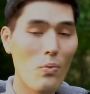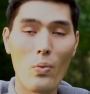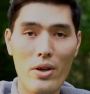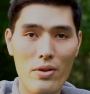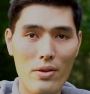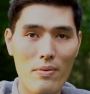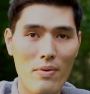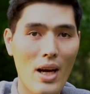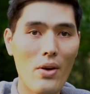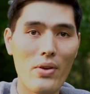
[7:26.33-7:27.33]
when you're
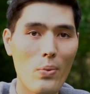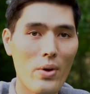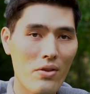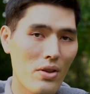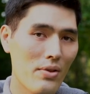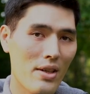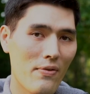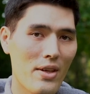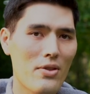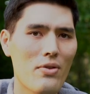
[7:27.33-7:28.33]
not only when you're using a
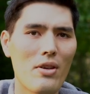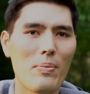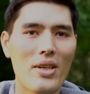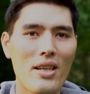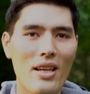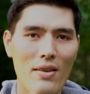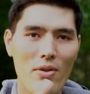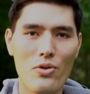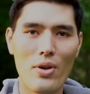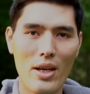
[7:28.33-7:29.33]
fixed crawl, but if
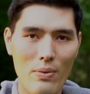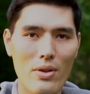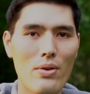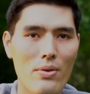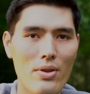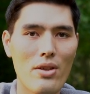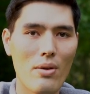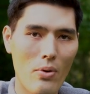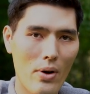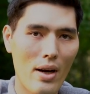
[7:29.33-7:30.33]
you're trying to reduce
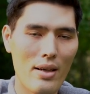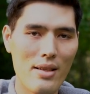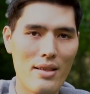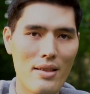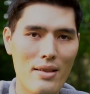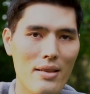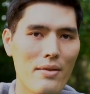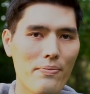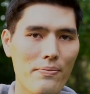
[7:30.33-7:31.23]
your point on distance.